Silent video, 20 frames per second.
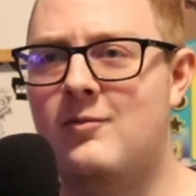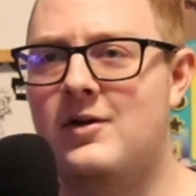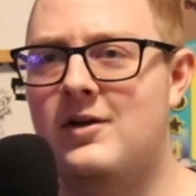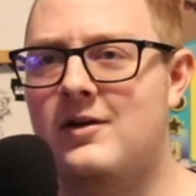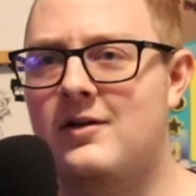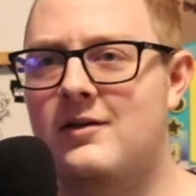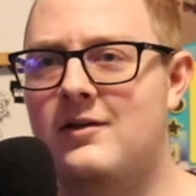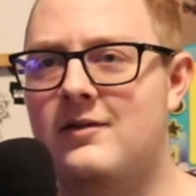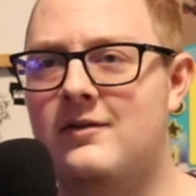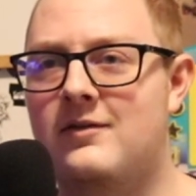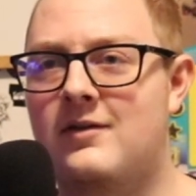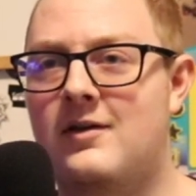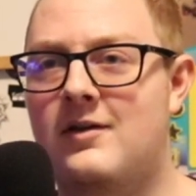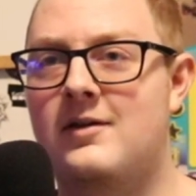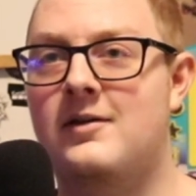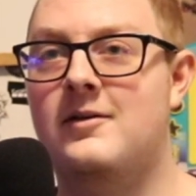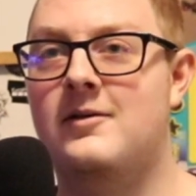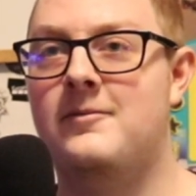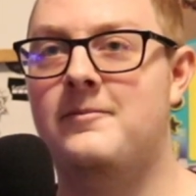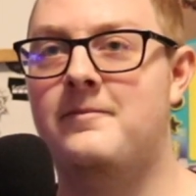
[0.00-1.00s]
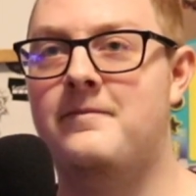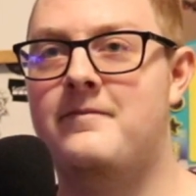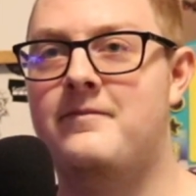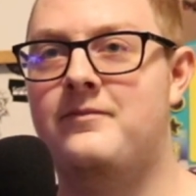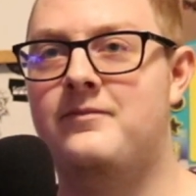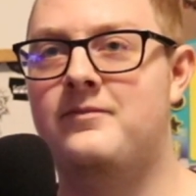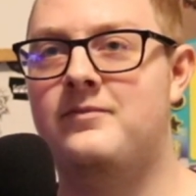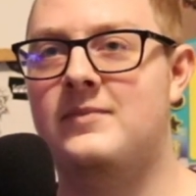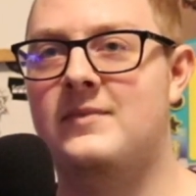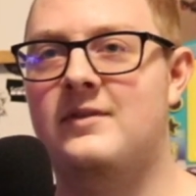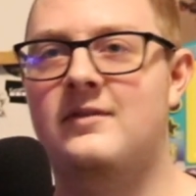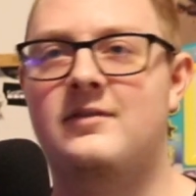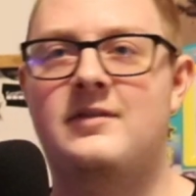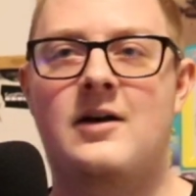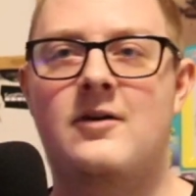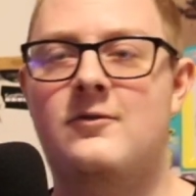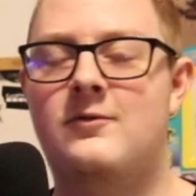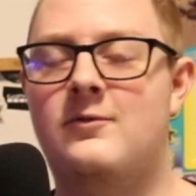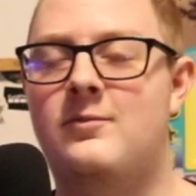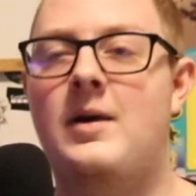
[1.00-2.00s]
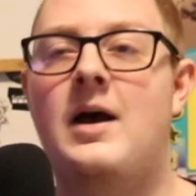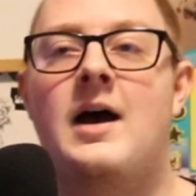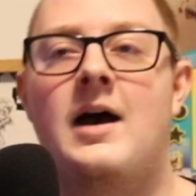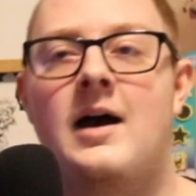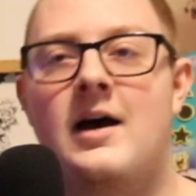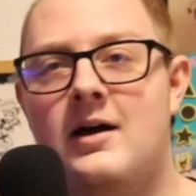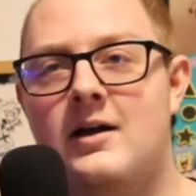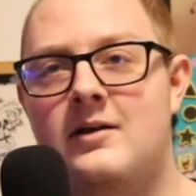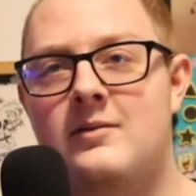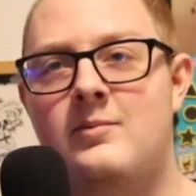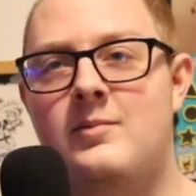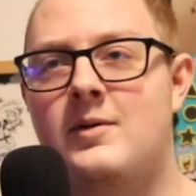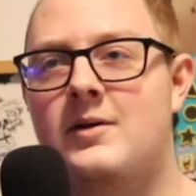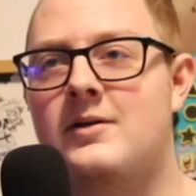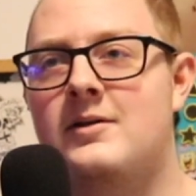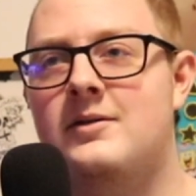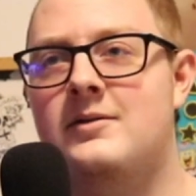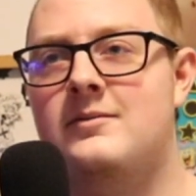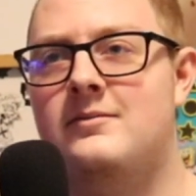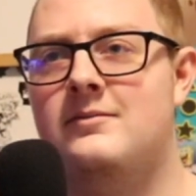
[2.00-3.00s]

it's like, sounds bad, but